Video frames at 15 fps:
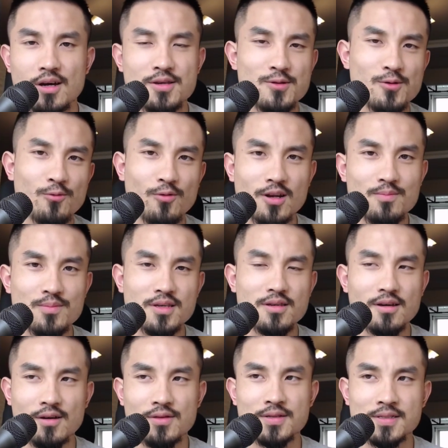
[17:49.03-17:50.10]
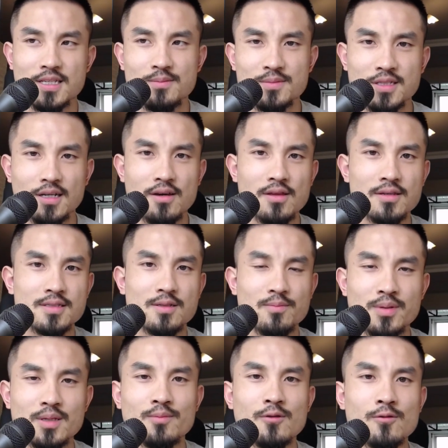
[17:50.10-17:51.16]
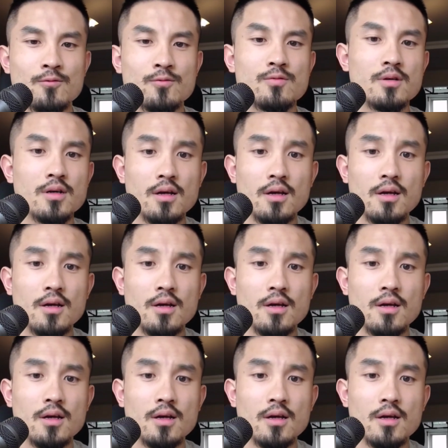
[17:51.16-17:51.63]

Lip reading: You don't want to be on the same side as the people